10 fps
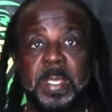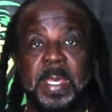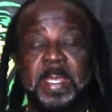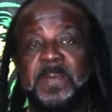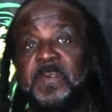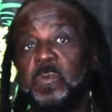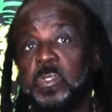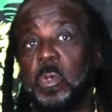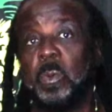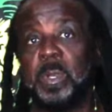And if you
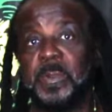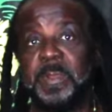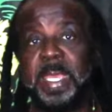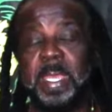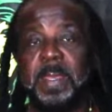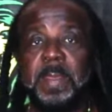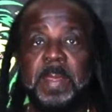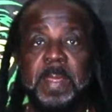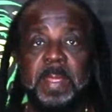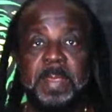so agree,
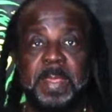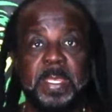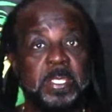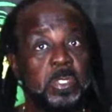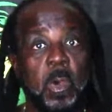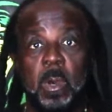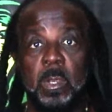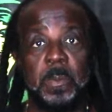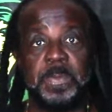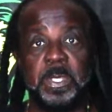then it's
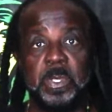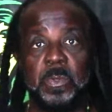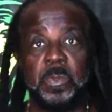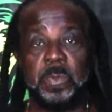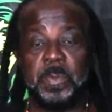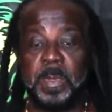all up to you.